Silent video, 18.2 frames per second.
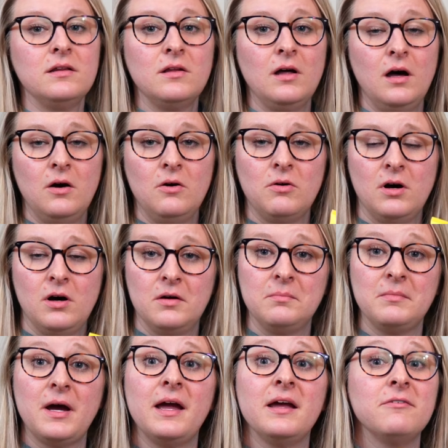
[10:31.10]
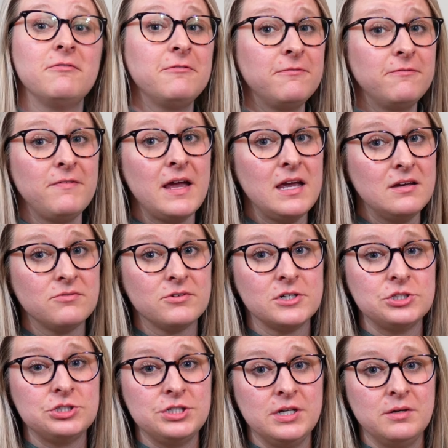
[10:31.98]
low on my
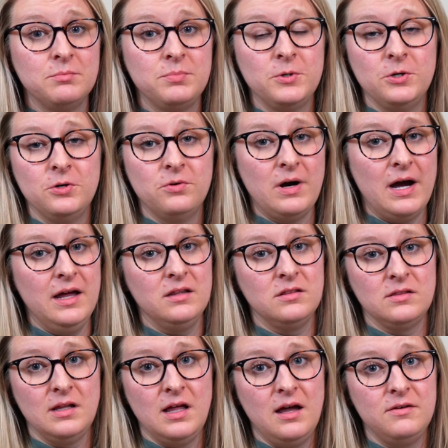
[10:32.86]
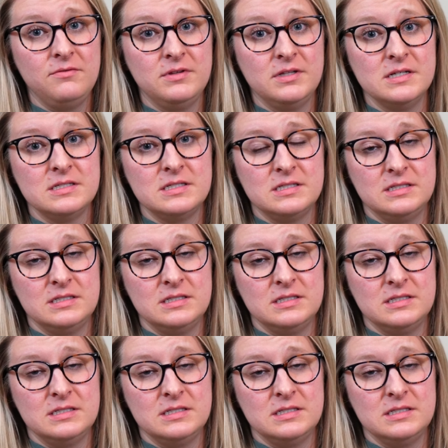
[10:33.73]
favorite shampoo. I love this